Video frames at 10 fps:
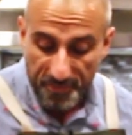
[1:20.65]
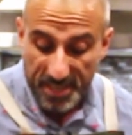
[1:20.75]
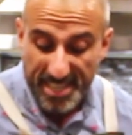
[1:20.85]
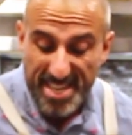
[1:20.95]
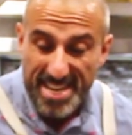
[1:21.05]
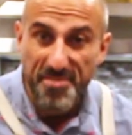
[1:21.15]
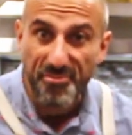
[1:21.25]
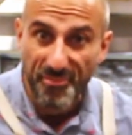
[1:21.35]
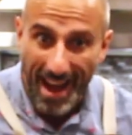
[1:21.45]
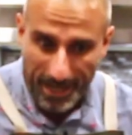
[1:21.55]
key
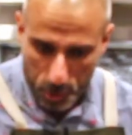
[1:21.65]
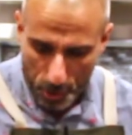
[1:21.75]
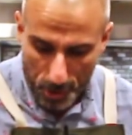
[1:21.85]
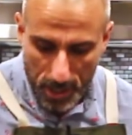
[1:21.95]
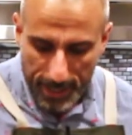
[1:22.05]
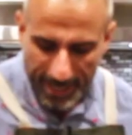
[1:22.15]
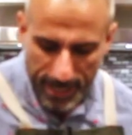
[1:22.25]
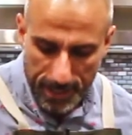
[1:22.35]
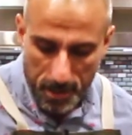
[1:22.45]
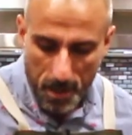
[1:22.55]
factor
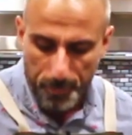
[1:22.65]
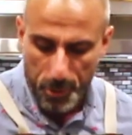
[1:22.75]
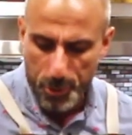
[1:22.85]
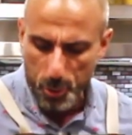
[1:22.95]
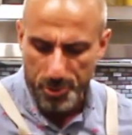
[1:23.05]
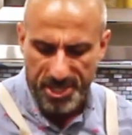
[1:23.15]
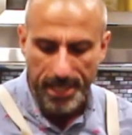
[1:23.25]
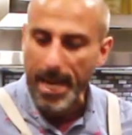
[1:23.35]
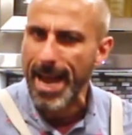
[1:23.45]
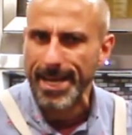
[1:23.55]
in
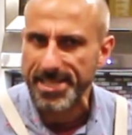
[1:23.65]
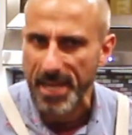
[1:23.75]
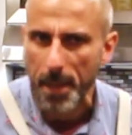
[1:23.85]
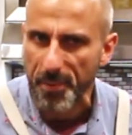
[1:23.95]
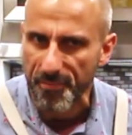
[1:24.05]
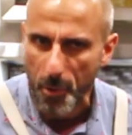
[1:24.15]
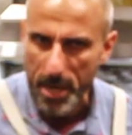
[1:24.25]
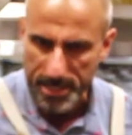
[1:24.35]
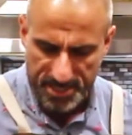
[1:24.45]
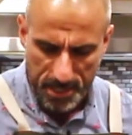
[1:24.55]
producing any type of
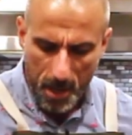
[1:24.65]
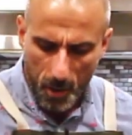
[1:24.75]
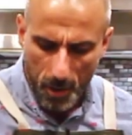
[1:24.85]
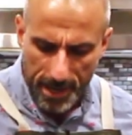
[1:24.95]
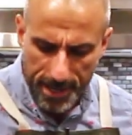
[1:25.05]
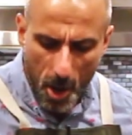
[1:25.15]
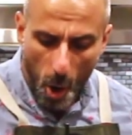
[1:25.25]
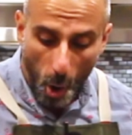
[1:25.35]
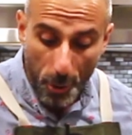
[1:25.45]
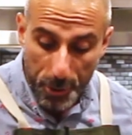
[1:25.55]
rice. All right,
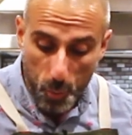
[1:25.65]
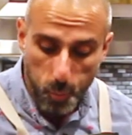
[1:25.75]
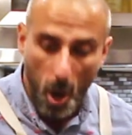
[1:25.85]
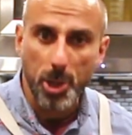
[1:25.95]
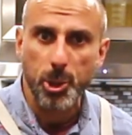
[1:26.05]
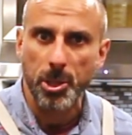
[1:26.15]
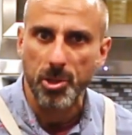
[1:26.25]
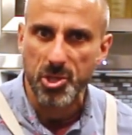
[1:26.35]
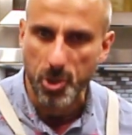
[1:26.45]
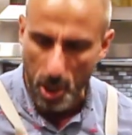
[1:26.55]
are you washing the
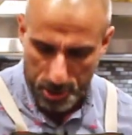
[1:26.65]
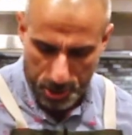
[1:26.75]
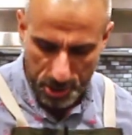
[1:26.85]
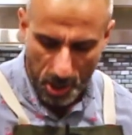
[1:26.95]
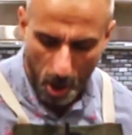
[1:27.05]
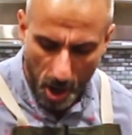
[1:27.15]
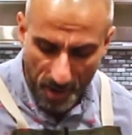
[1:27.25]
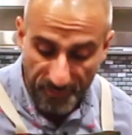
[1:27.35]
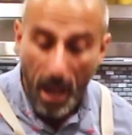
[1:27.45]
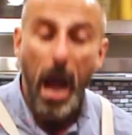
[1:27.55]
starches
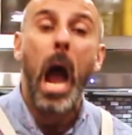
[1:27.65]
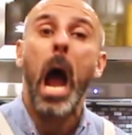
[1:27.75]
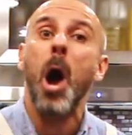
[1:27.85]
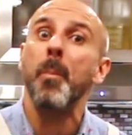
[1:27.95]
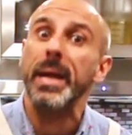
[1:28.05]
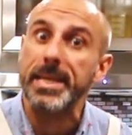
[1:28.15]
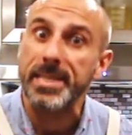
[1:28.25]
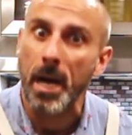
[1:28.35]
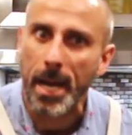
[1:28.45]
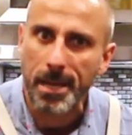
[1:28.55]
off? How many
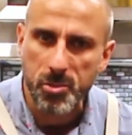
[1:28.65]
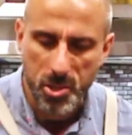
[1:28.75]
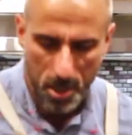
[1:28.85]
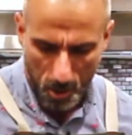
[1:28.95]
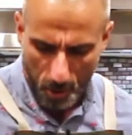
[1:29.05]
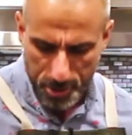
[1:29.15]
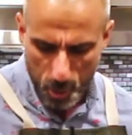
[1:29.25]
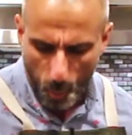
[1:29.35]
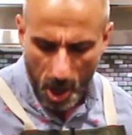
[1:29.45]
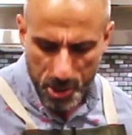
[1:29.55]
times are you
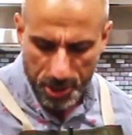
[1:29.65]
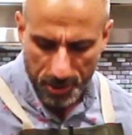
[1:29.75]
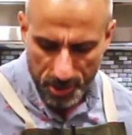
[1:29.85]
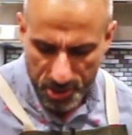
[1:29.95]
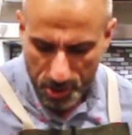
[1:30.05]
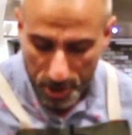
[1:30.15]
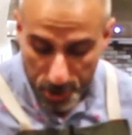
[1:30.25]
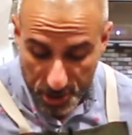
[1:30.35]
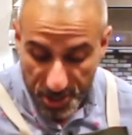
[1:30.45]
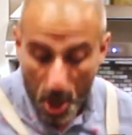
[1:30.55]
washing the
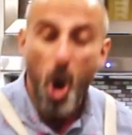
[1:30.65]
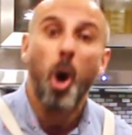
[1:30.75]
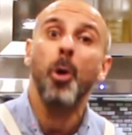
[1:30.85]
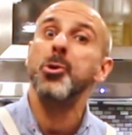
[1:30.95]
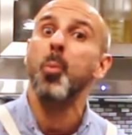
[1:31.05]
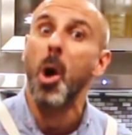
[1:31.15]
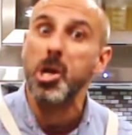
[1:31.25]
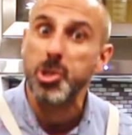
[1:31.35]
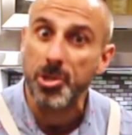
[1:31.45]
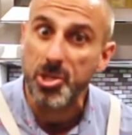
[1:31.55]
starches? Are you
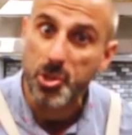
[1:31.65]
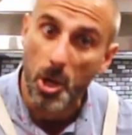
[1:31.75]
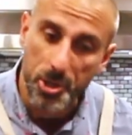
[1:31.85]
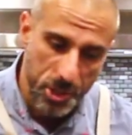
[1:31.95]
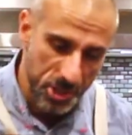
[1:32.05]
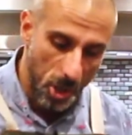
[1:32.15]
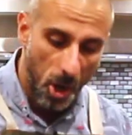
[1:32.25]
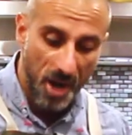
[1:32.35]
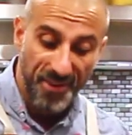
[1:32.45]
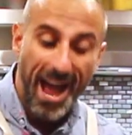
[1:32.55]
washing the starches off